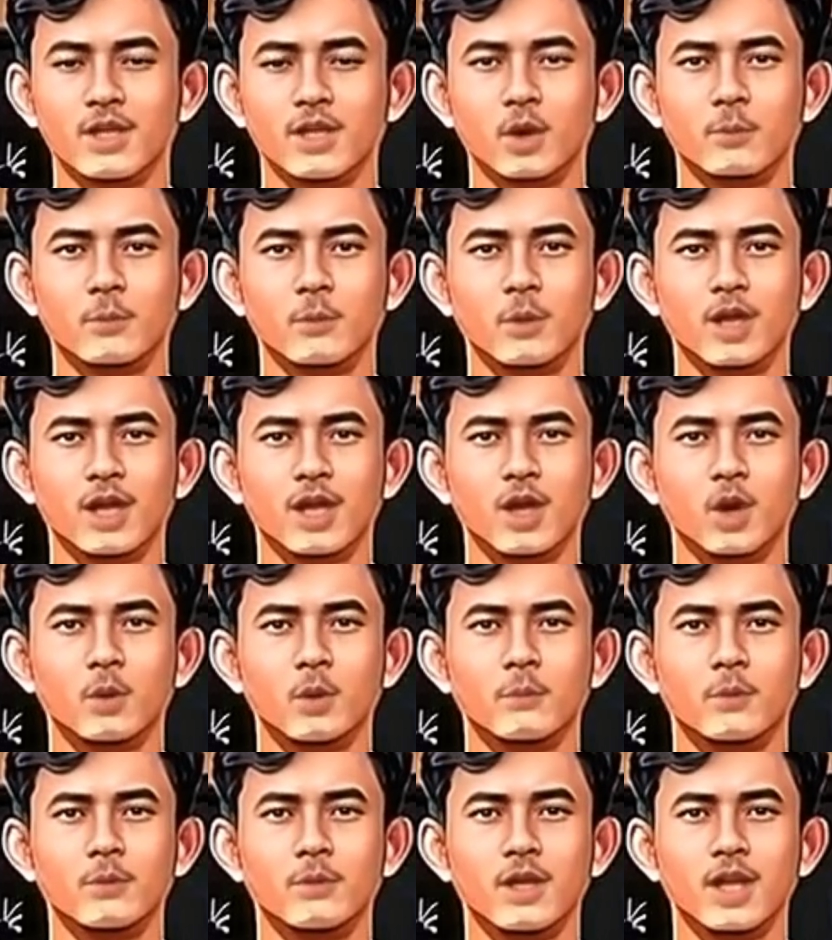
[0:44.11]
Business
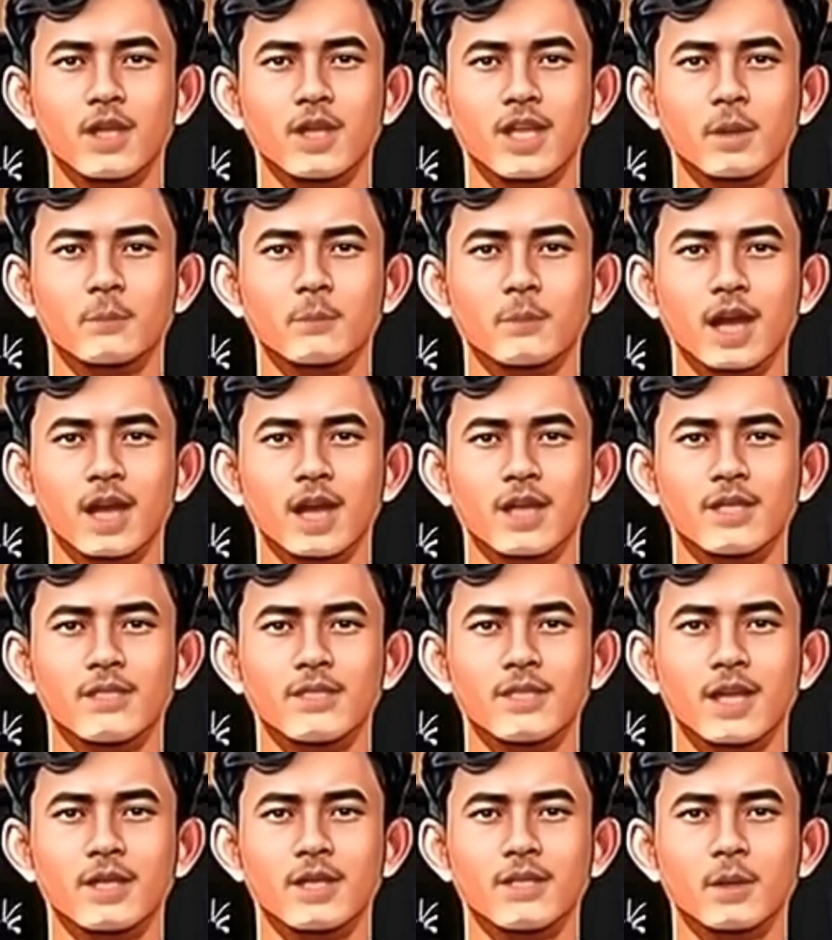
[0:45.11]
continuity,
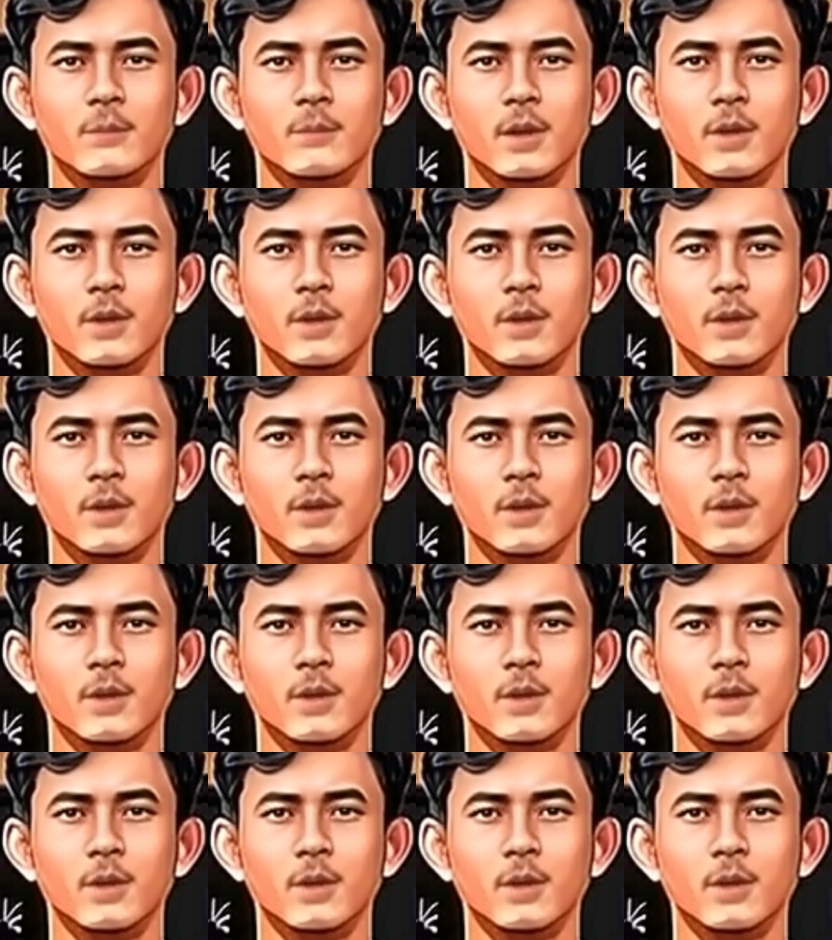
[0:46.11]
BC.